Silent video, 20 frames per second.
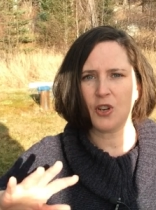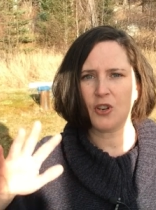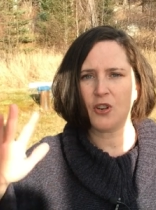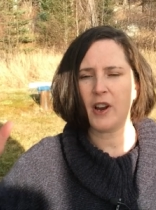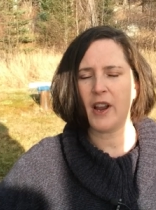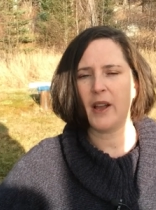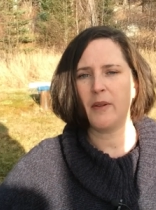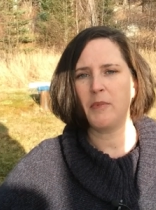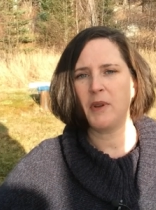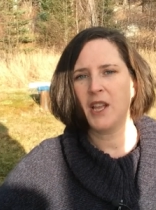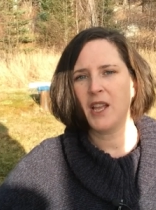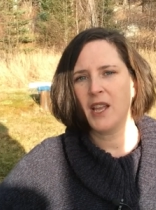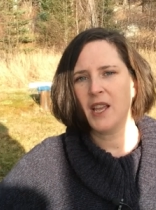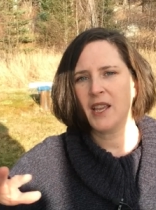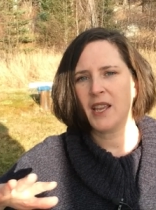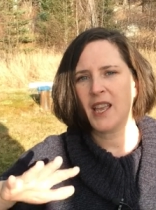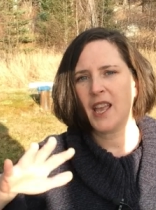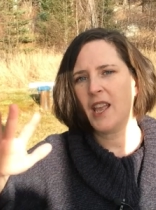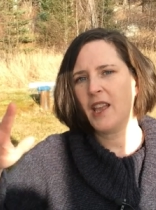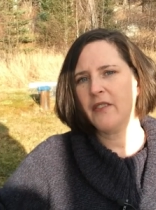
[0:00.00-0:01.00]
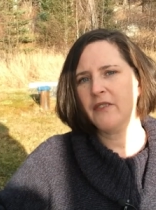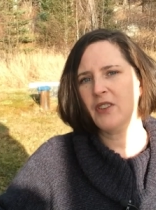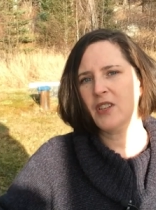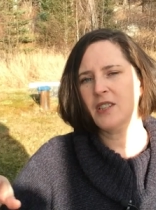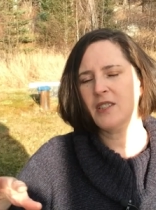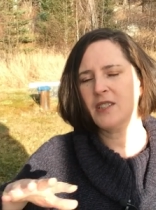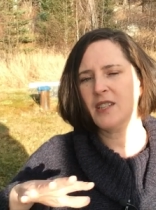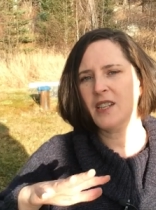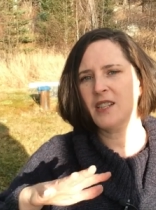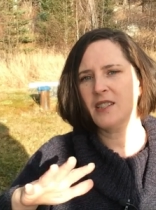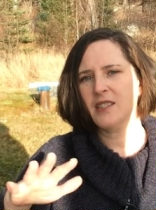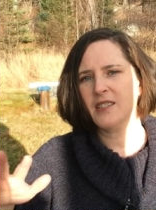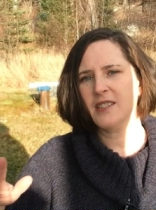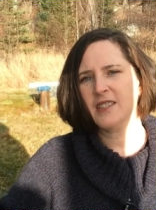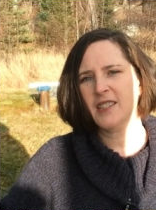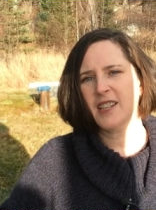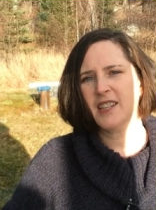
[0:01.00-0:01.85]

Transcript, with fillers: and grab canvas and,